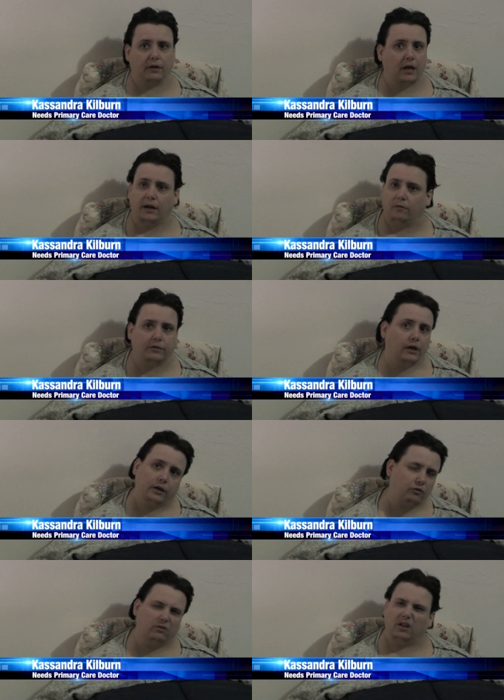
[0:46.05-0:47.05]
and I don't think
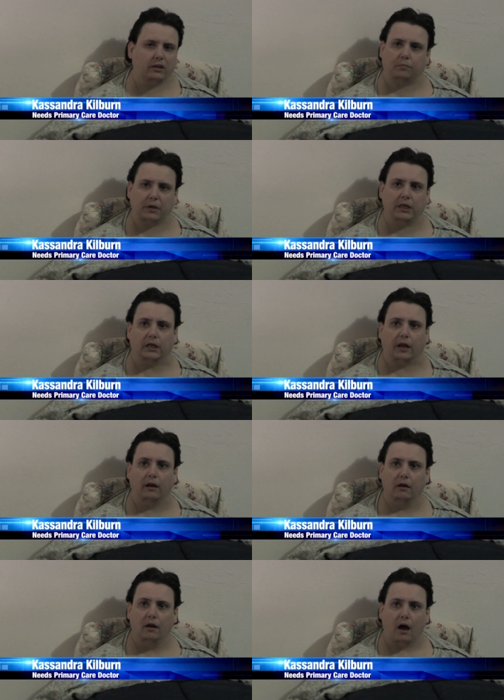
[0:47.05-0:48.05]
it's really the pen.
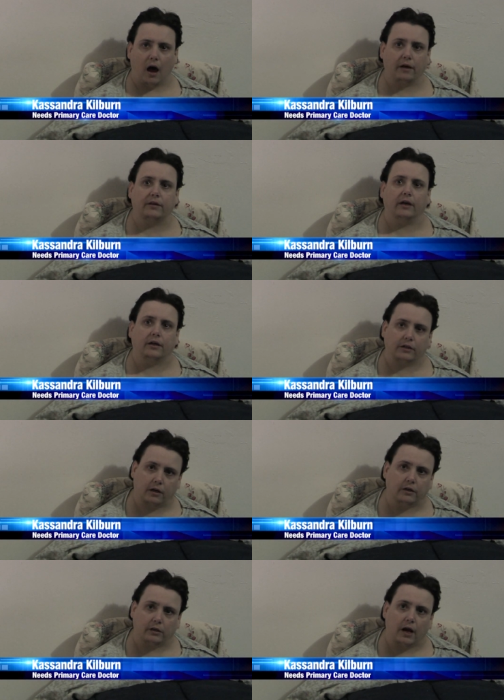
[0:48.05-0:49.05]
I think it's
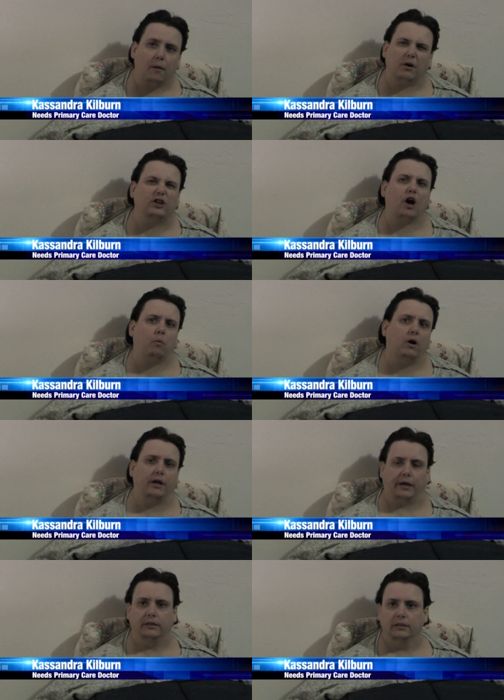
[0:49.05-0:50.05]
because of how much I weigh.